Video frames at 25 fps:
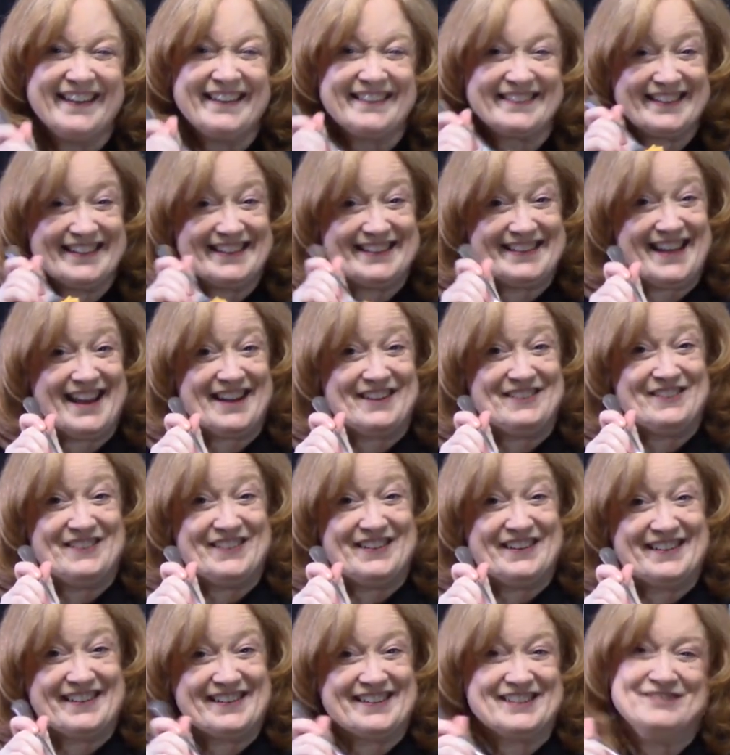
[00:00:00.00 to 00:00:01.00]
Think that'll
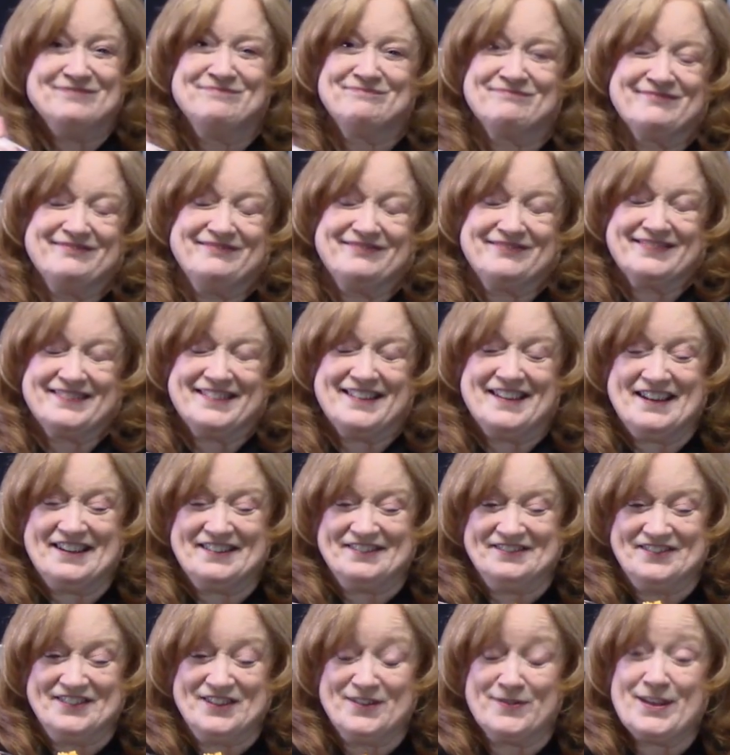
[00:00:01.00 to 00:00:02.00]
work? I
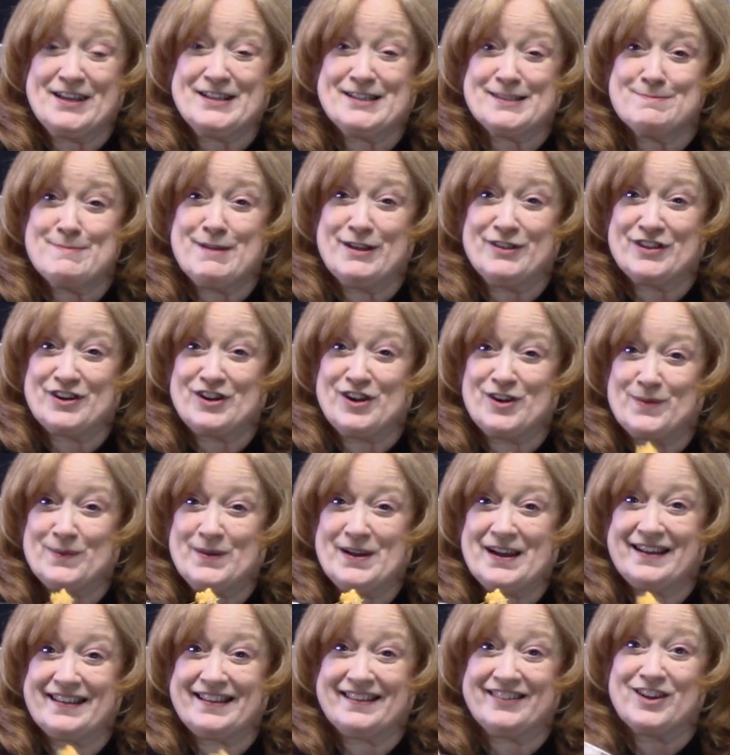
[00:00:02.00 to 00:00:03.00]
don't know. They smell it
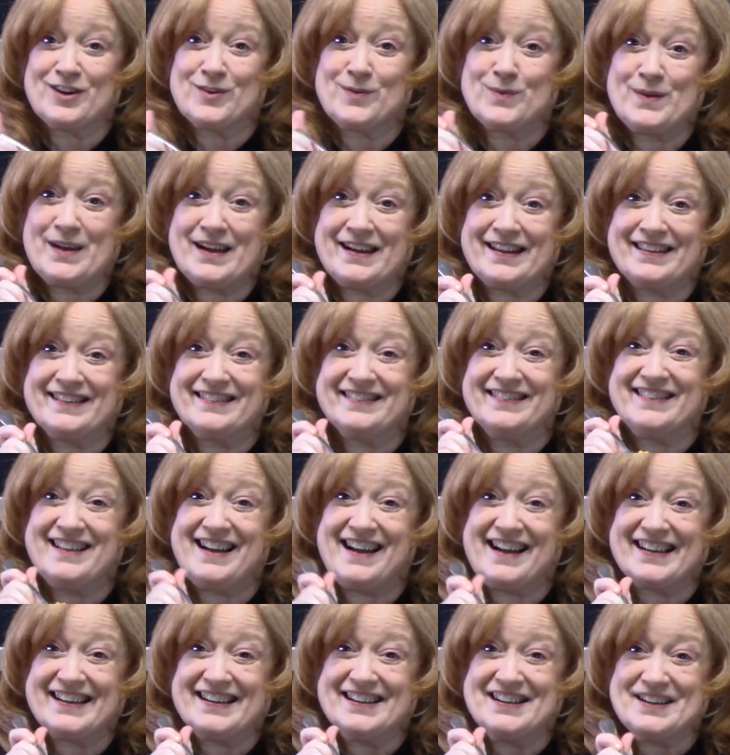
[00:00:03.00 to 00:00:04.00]
already. They're ready and
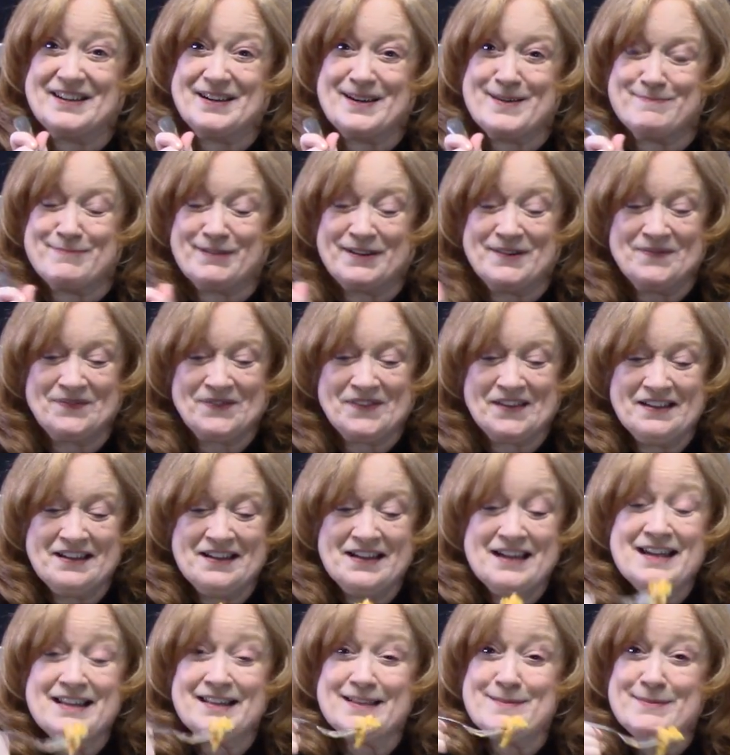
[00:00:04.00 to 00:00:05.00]
lined up.
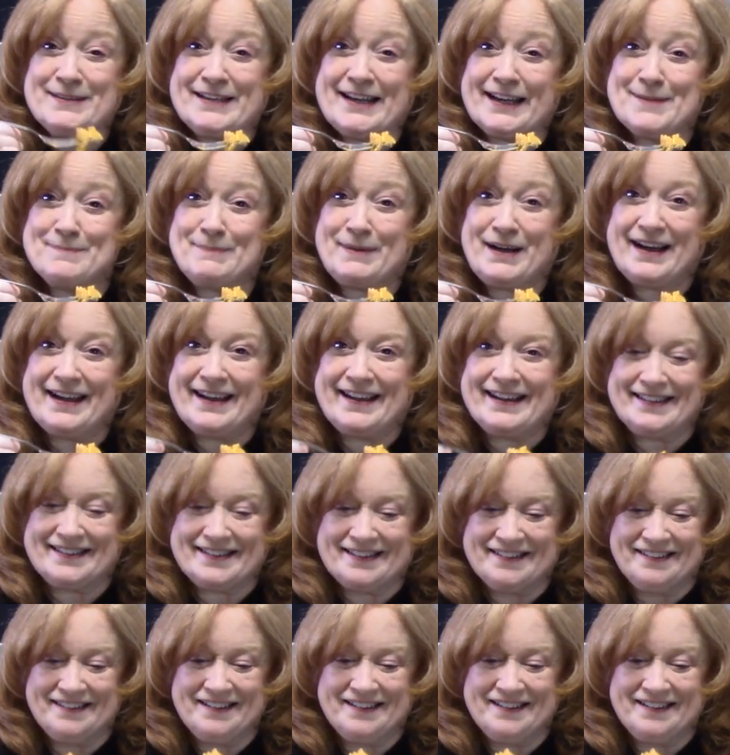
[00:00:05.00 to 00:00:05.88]
Let me take a bite.